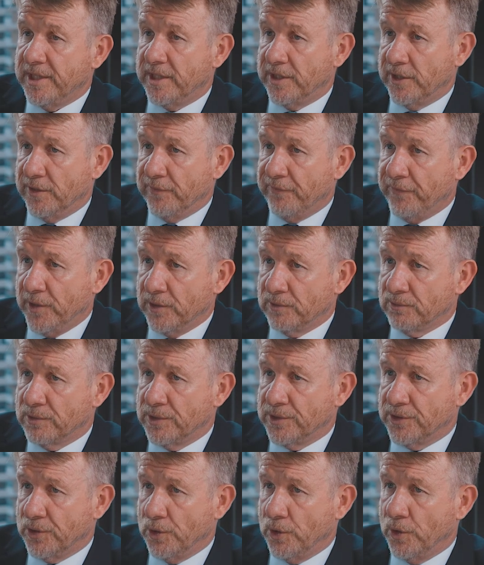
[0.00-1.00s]
that the Federal
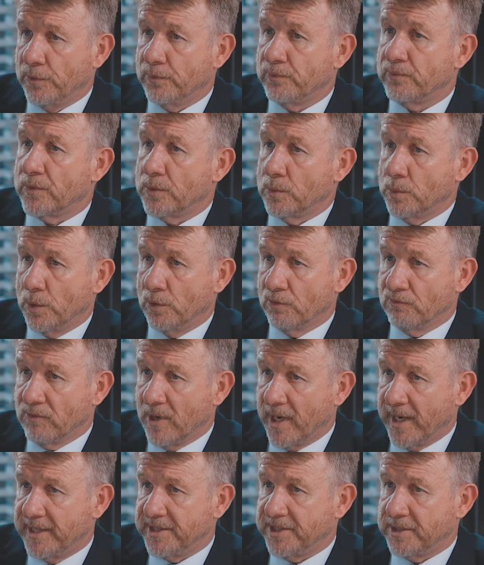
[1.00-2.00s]
Reserve will
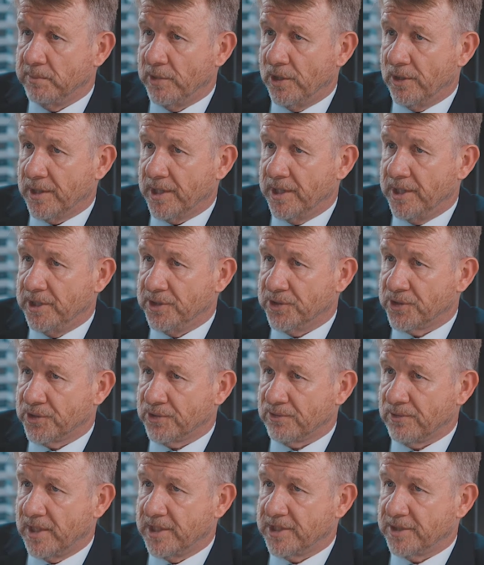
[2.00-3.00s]
raise American interest
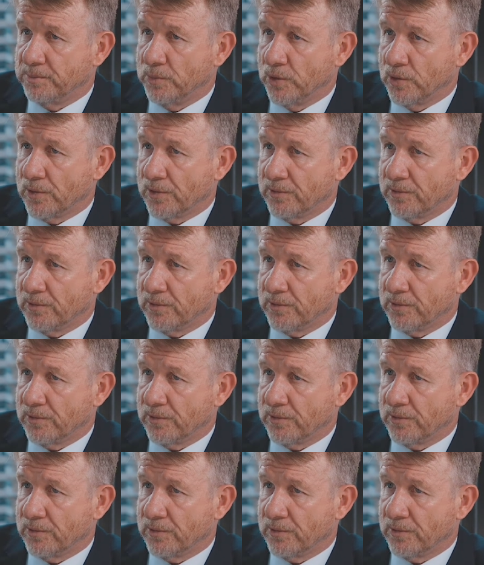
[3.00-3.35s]
rates more